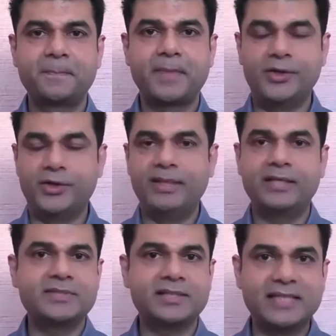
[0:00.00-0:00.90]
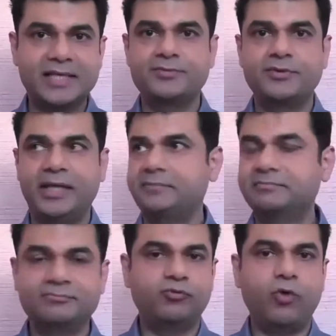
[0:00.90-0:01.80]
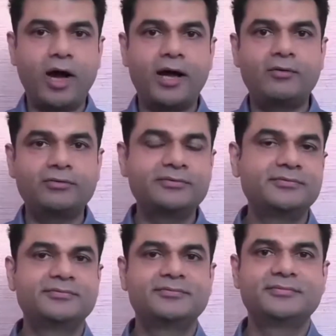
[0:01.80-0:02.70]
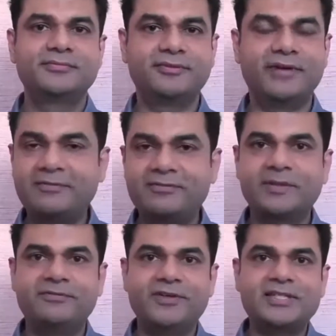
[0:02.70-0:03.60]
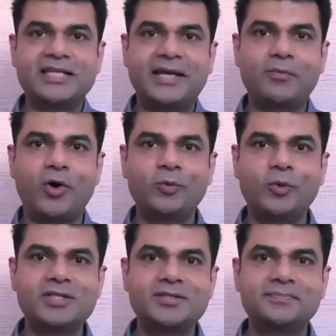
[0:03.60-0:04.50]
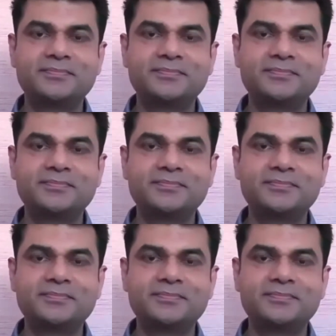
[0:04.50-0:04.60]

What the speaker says: Do you become successful? Like, wow, right from the first time onwards.